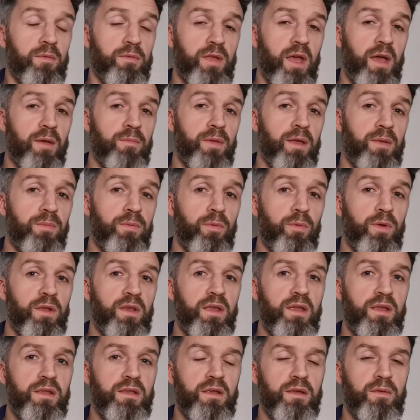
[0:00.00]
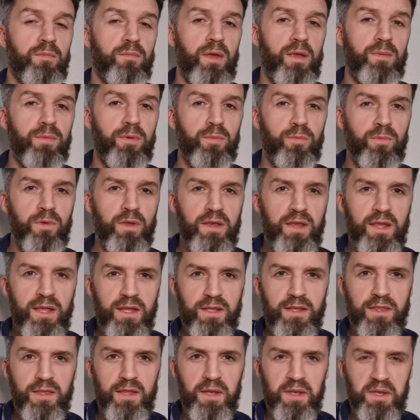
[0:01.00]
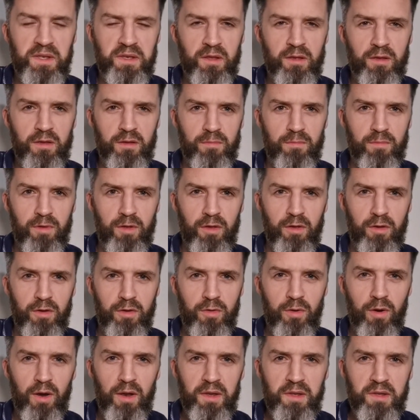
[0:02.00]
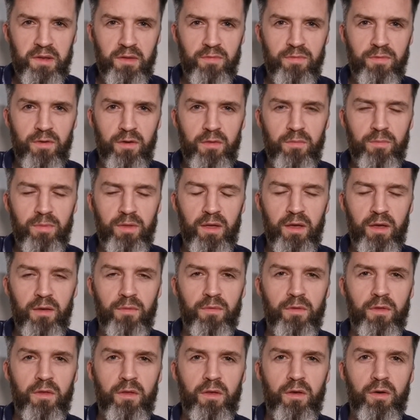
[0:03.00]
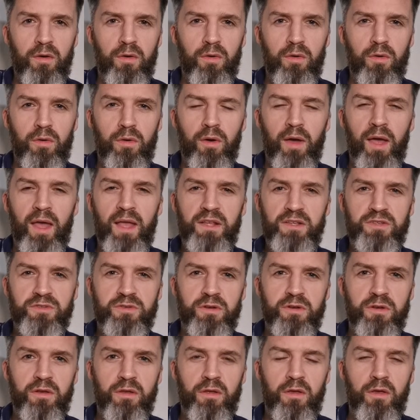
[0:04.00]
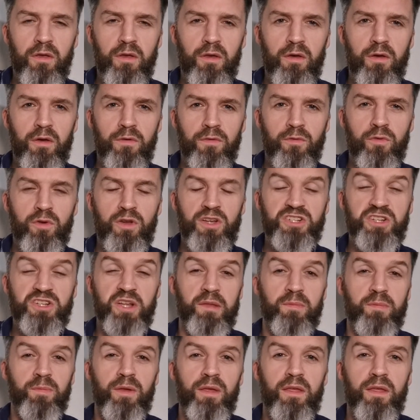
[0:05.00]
Yeah, maybe we need this term, Christophobia, or hatred of Christians.